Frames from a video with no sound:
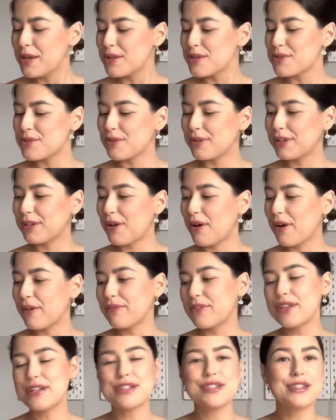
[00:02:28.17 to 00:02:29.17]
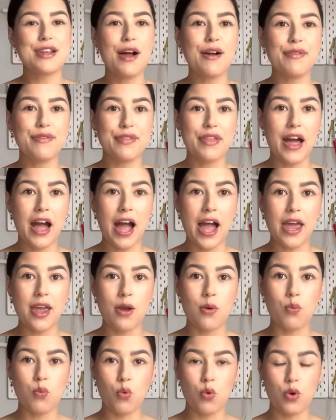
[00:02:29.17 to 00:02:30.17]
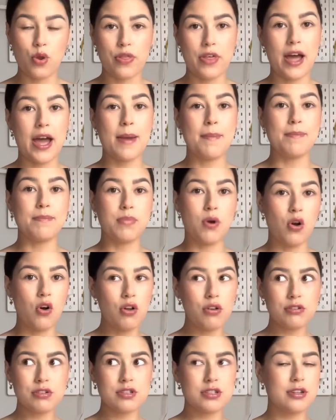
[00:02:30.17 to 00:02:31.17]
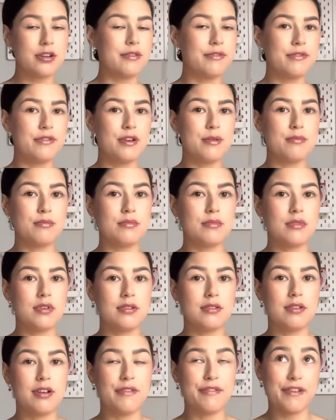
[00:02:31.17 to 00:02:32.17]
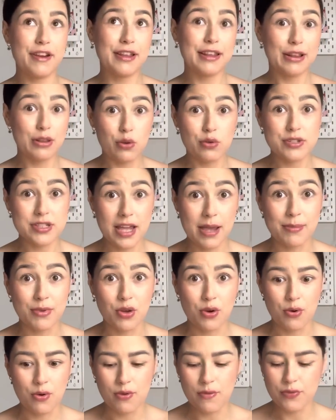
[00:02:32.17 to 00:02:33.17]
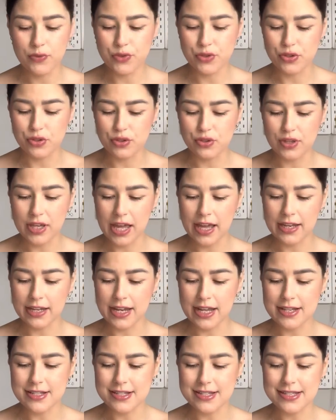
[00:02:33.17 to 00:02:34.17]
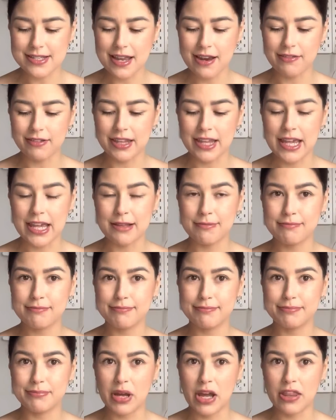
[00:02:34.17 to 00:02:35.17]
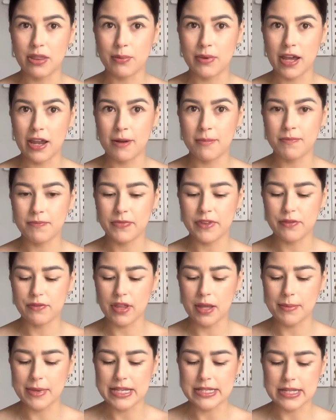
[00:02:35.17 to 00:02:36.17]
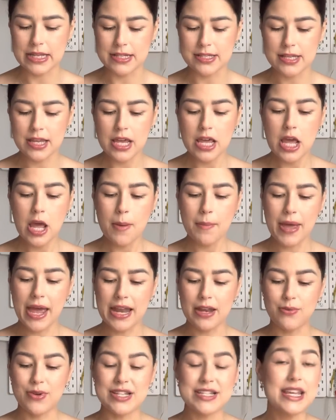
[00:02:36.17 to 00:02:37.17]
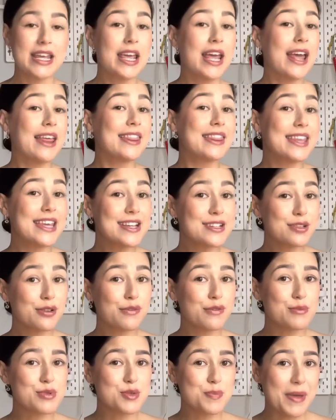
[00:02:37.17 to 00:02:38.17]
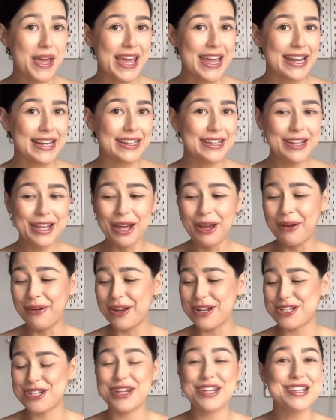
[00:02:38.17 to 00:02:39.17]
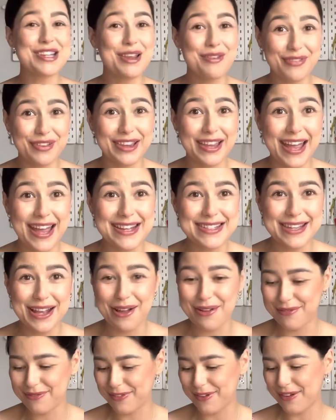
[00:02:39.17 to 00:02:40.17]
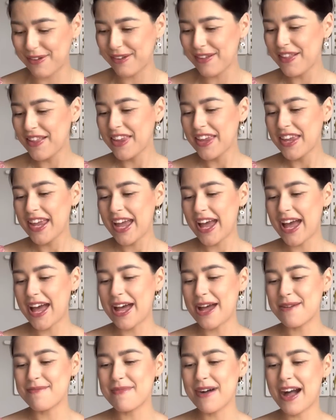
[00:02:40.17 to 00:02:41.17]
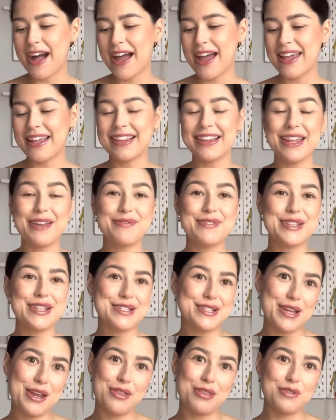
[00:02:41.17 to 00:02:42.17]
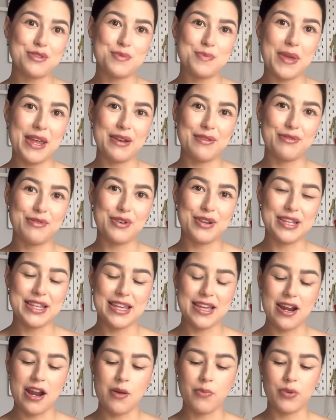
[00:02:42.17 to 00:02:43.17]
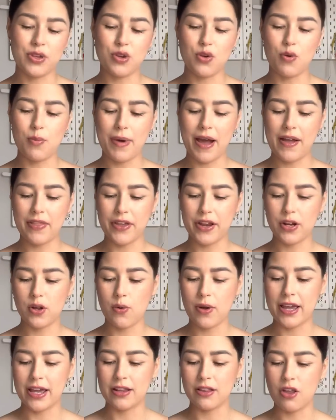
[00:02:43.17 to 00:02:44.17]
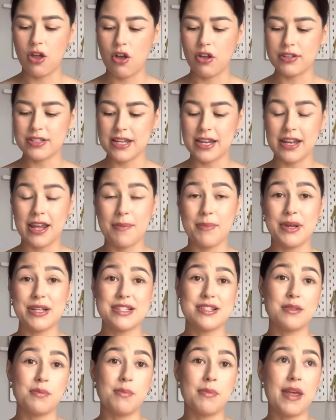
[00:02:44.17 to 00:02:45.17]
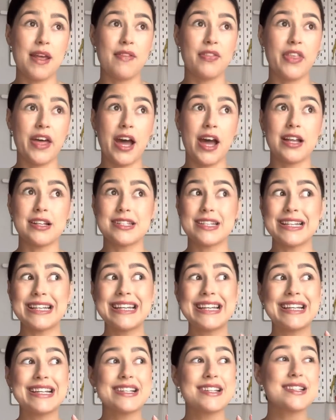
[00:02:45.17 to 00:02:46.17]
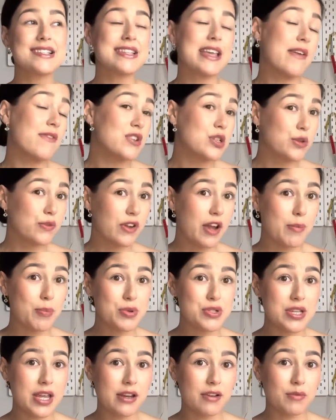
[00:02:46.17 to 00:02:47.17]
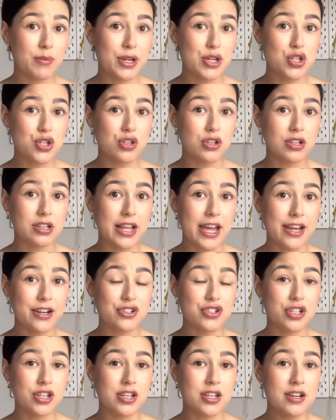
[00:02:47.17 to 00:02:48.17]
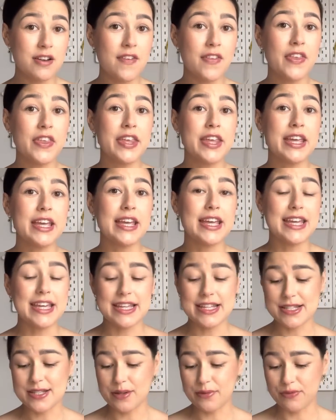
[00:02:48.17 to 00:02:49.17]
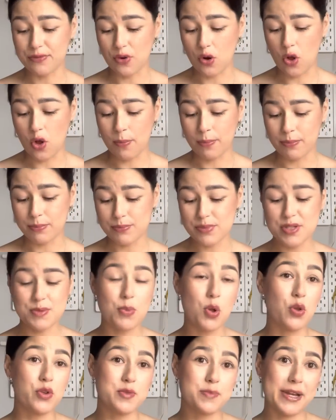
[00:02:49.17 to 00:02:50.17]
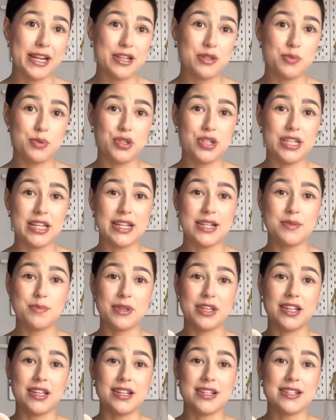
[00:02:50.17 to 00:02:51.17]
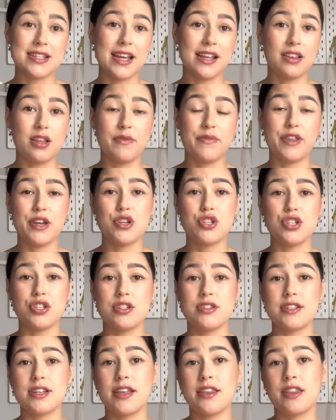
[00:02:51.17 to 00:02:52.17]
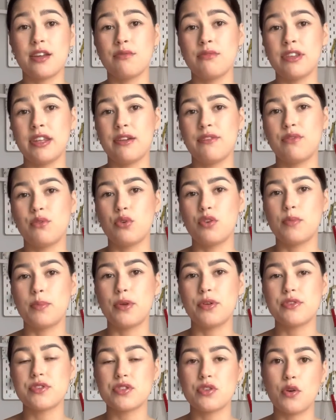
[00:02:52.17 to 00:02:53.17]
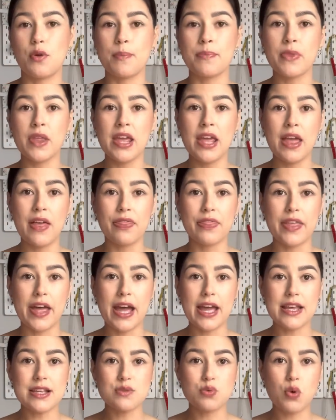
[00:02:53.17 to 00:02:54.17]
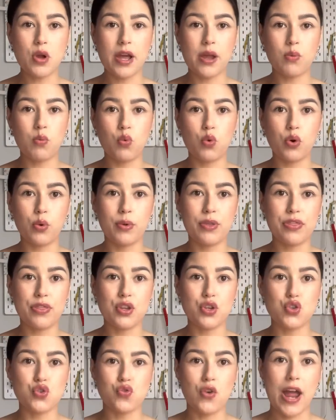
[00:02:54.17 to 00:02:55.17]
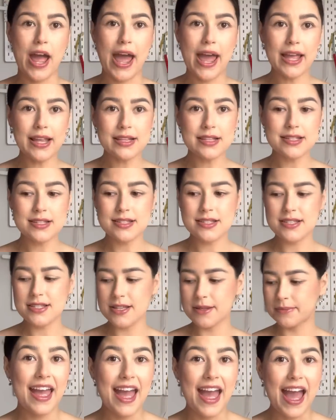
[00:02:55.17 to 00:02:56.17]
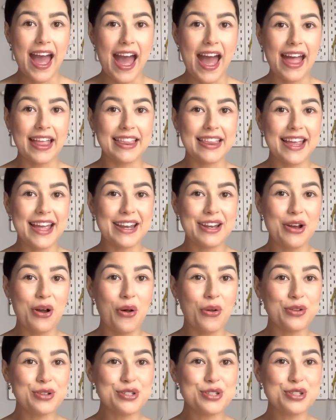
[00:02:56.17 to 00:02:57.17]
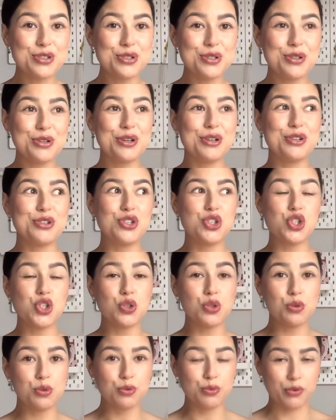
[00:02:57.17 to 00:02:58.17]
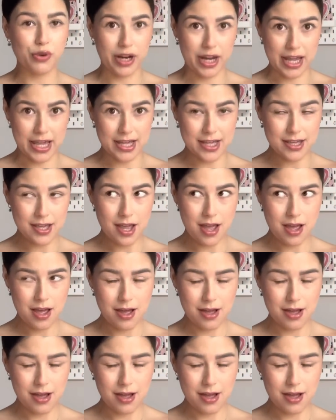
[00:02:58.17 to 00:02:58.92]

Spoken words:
So a lot of the stuff that I wore that I bought are from a fairly long time ago. So you can't necessarily buy them now, if that makes sense. But anyways, these are from Spain, which is even less helpful. I lived in the south of Spain for a year and we go back there quite a lot. And I must admit that 75% of my shoe collection is from small Spanish boutiques because I love their shoes and they're really affordable. So that is what I wore with the dress. And then onto jewellery.